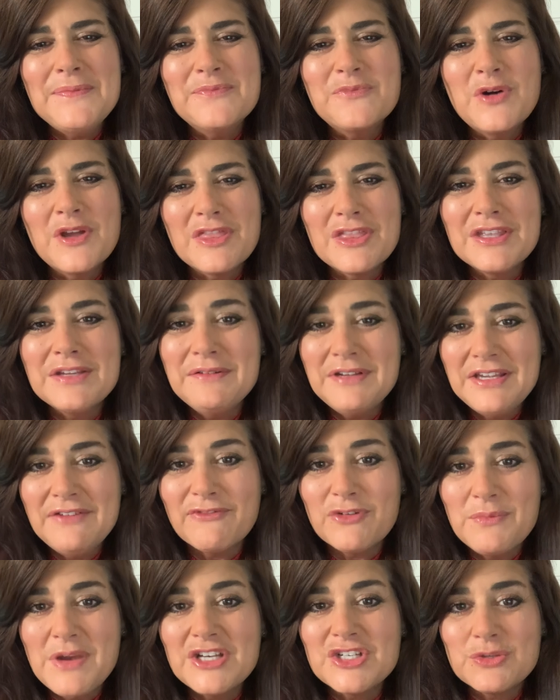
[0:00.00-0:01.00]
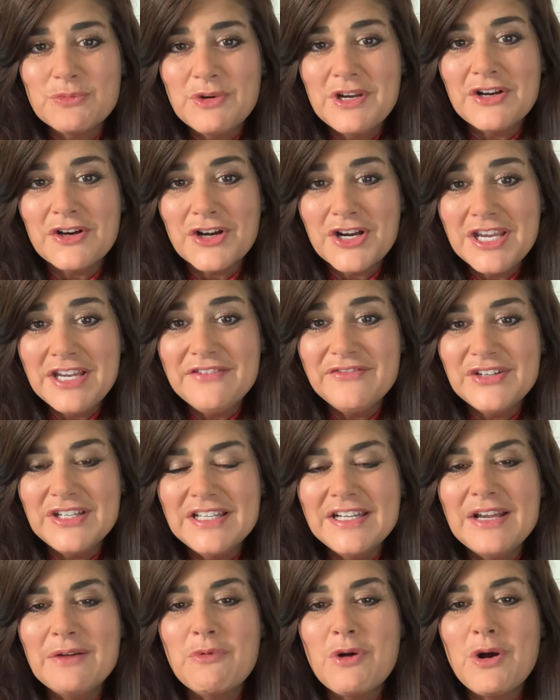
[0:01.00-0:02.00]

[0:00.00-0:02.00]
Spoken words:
with the information we are given and